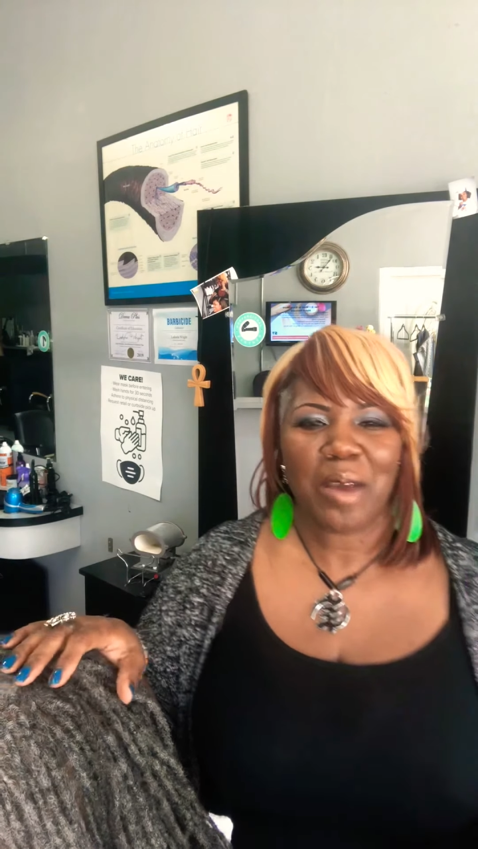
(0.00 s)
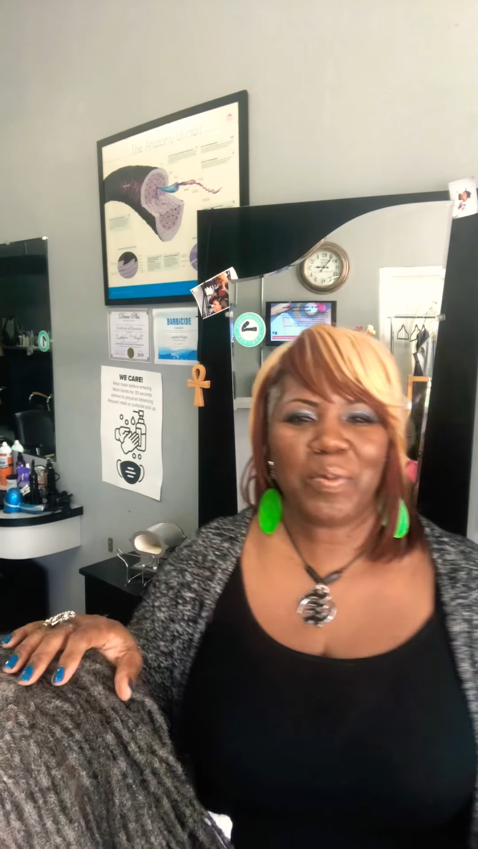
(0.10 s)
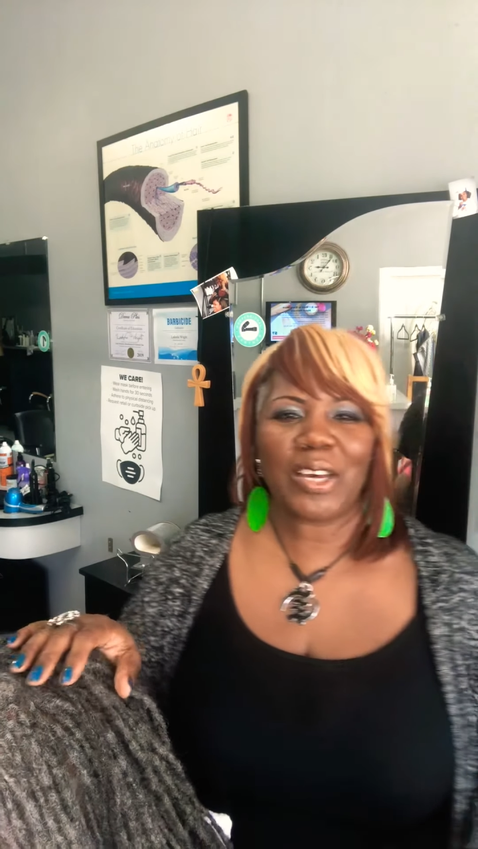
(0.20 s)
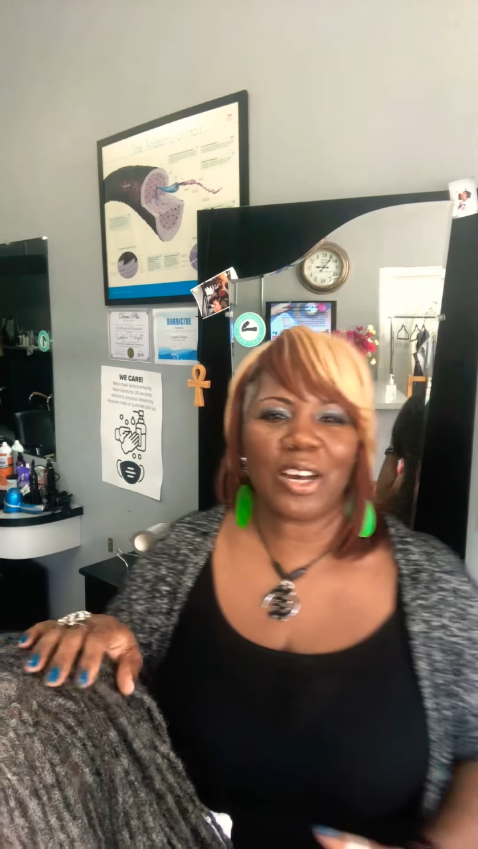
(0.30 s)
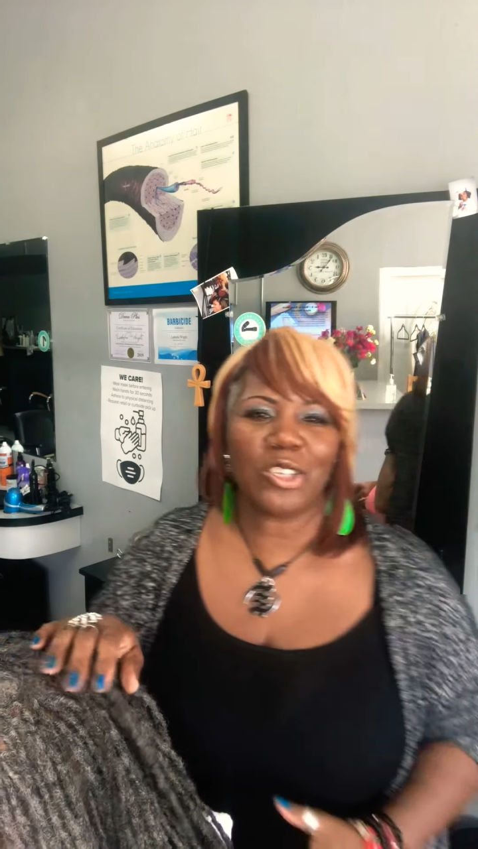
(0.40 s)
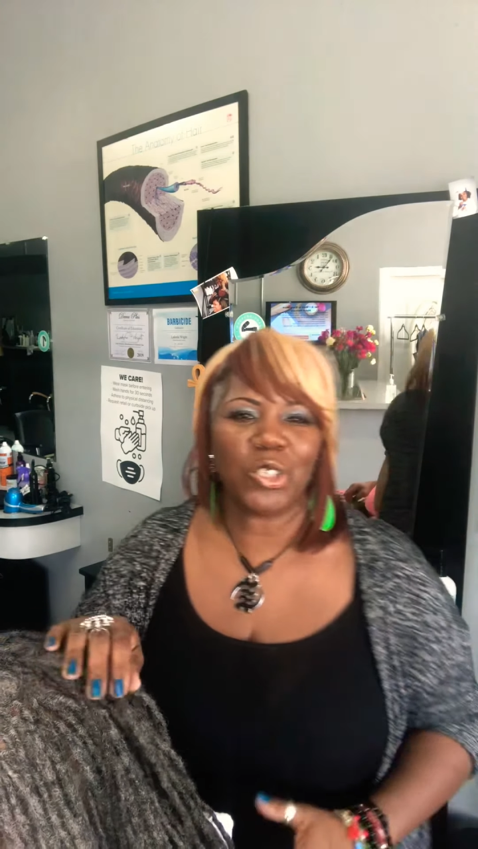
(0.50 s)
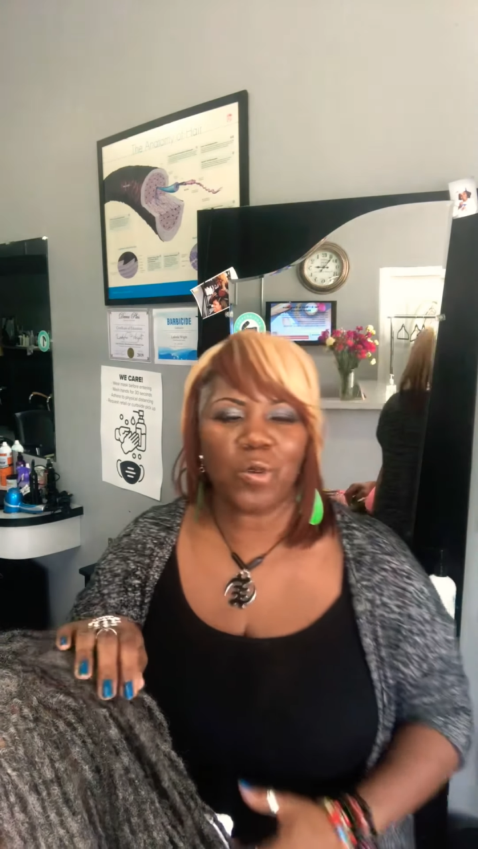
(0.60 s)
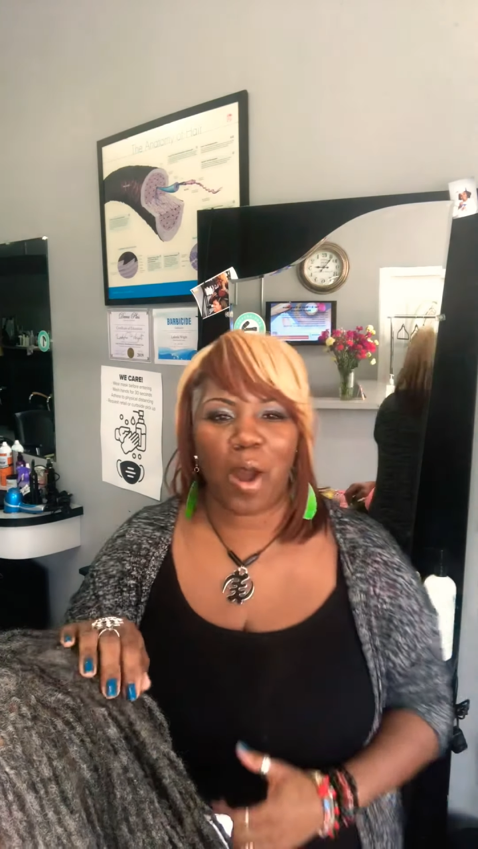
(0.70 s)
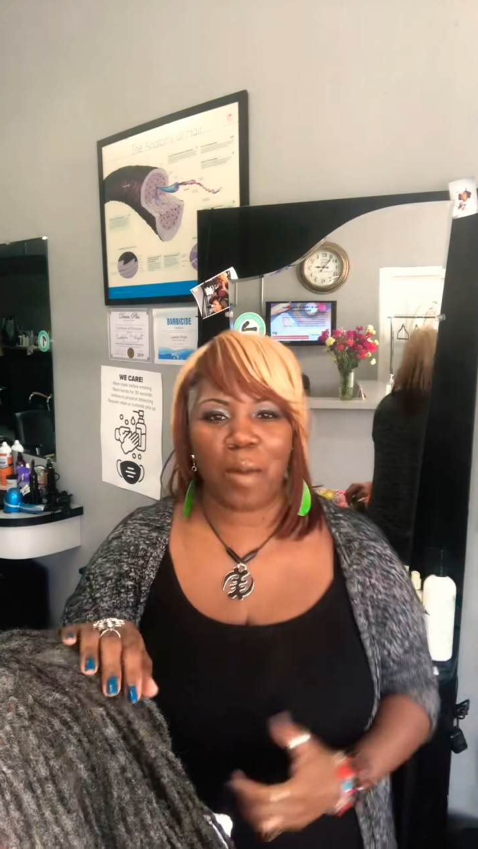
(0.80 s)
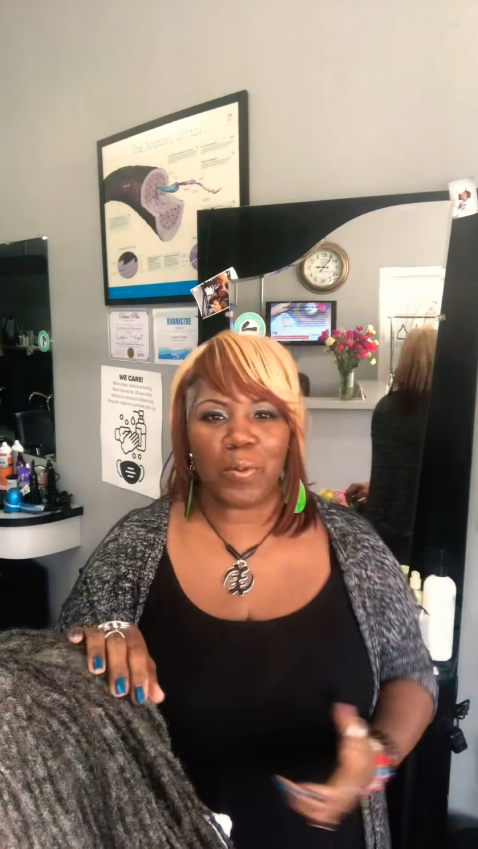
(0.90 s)
because you
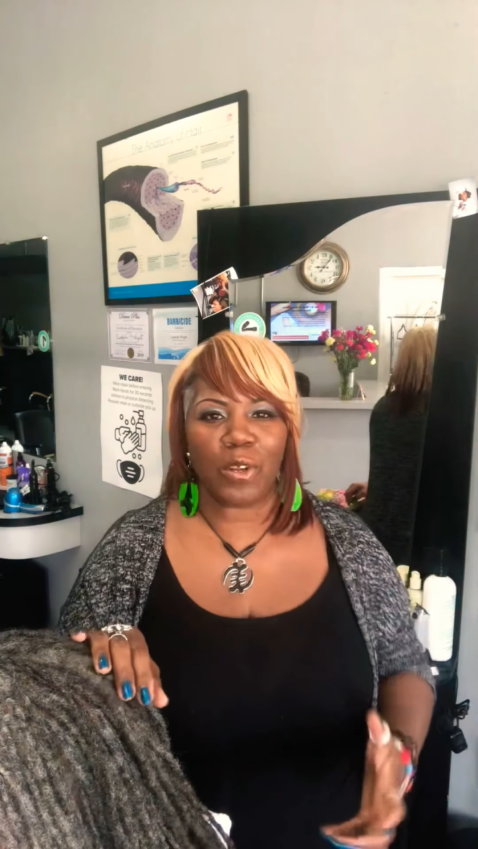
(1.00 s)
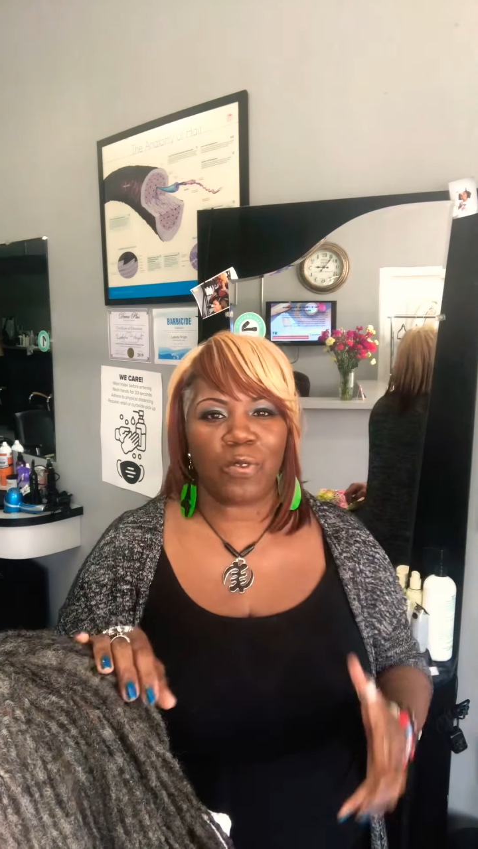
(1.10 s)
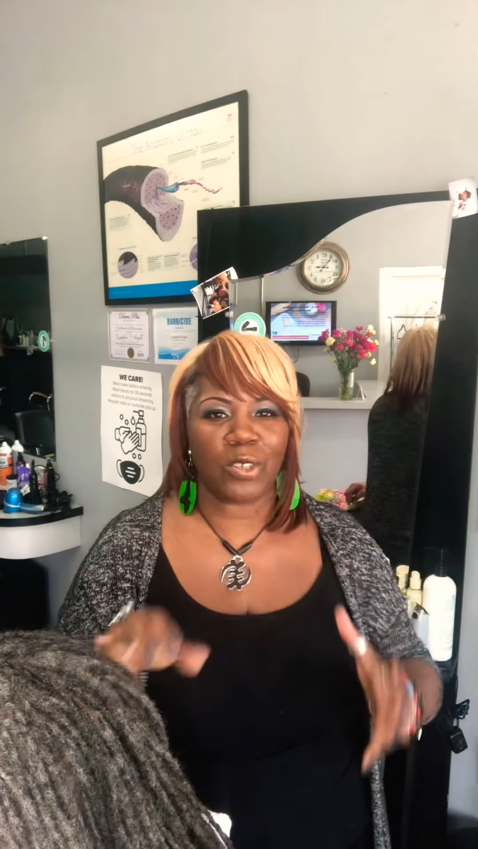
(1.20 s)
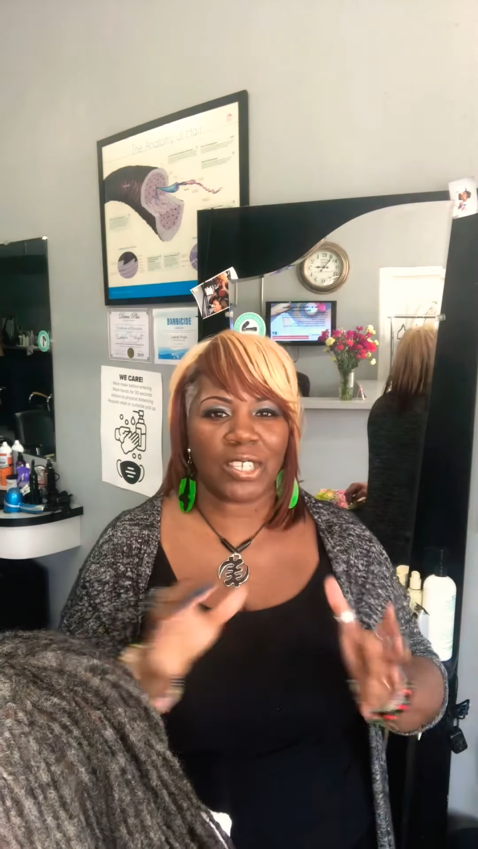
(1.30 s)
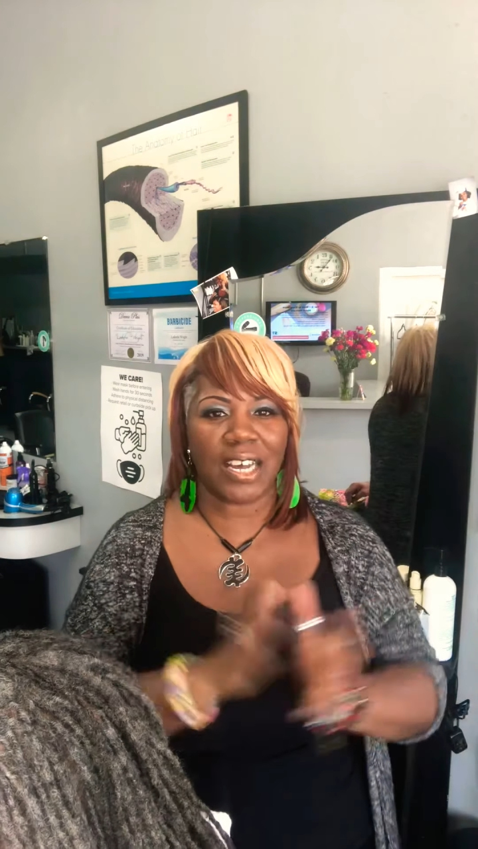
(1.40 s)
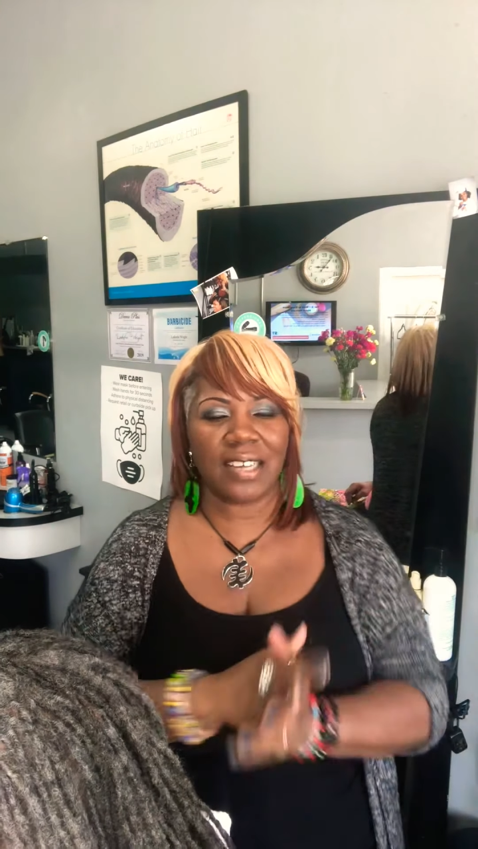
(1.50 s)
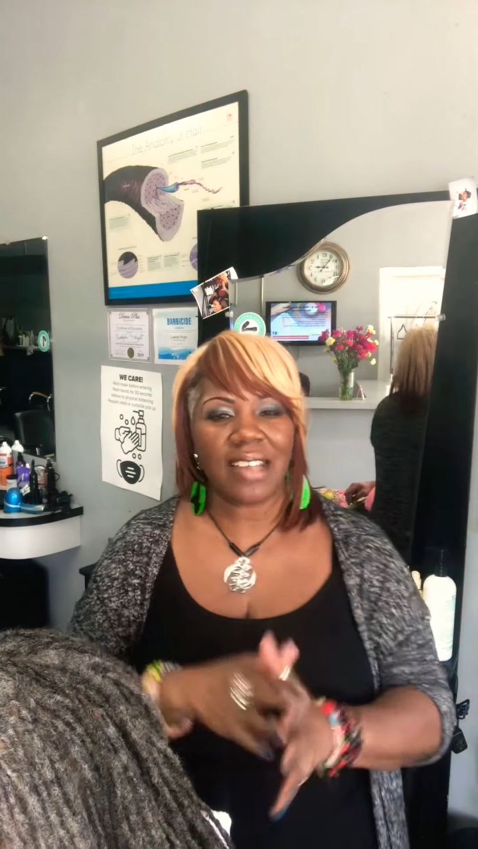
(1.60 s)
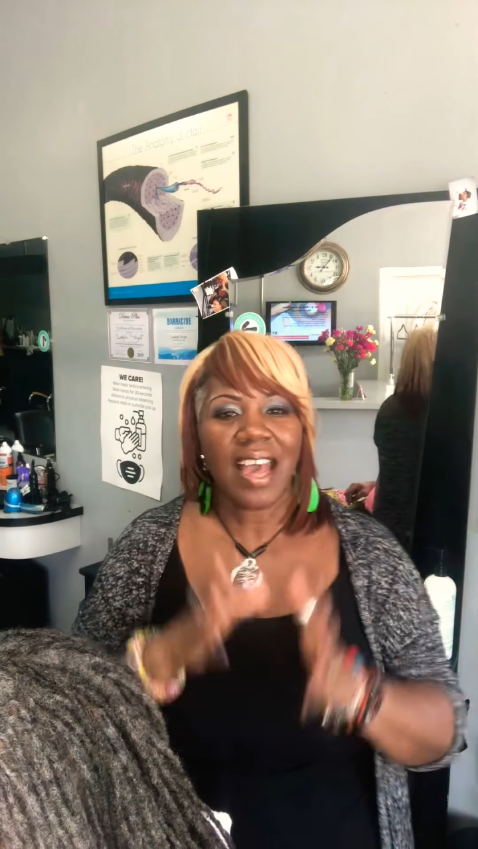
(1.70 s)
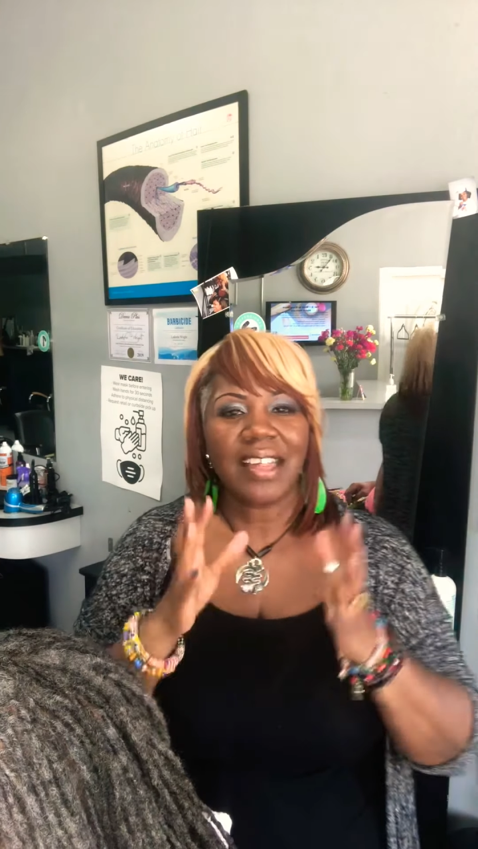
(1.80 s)
are beautiful to us.